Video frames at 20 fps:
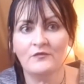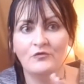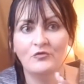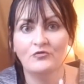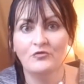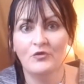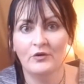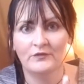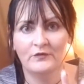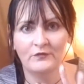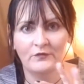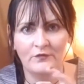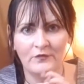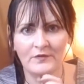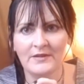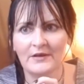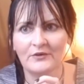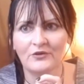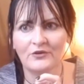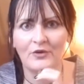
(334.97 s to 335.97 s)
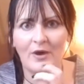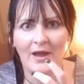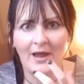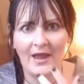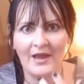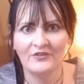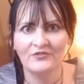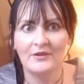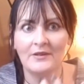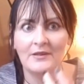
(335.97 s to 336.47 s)
If you're not, if you feel like, you know,
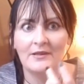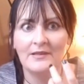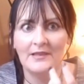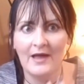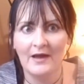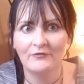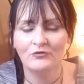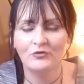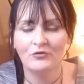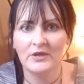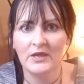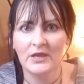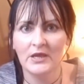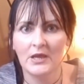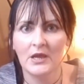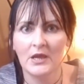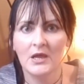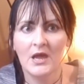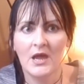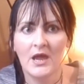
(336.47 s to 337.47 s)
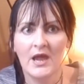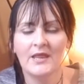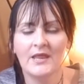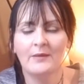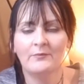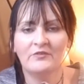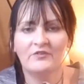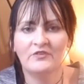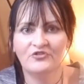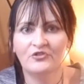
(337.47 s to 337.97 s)
I actually love cooking
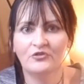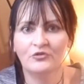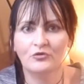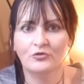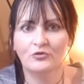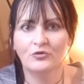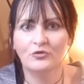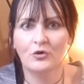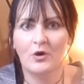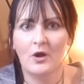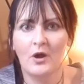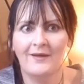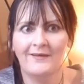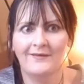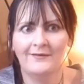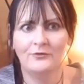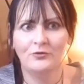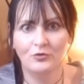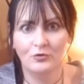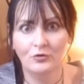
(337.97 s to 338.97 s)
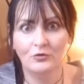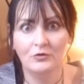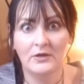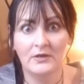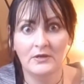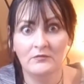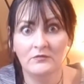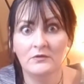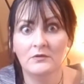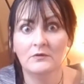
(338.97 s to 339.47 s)
and I'm such a good cook, you
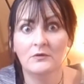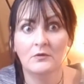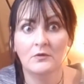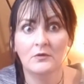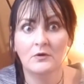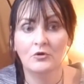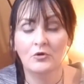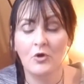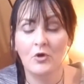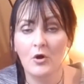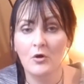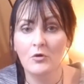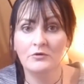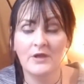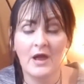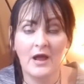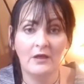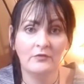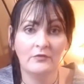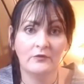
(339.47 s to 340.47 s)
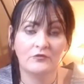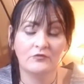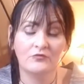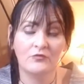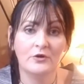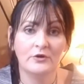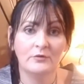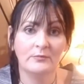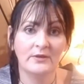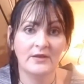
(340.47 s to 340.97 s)
could even go down this
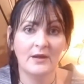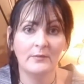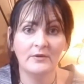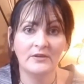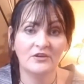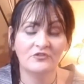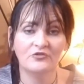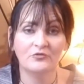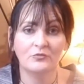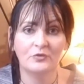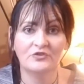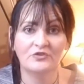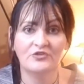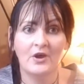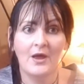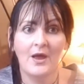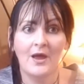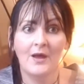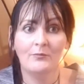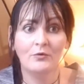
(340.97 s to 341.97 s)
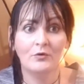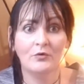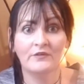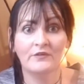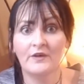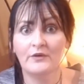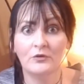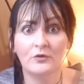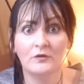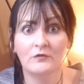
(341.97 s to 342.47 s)
road and become a kitchen witch
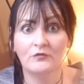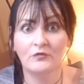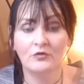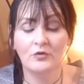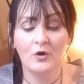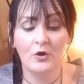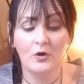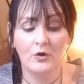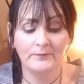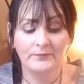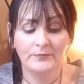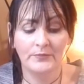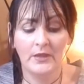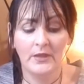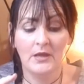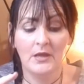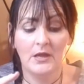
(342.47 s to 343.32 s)
because I don't know if you know,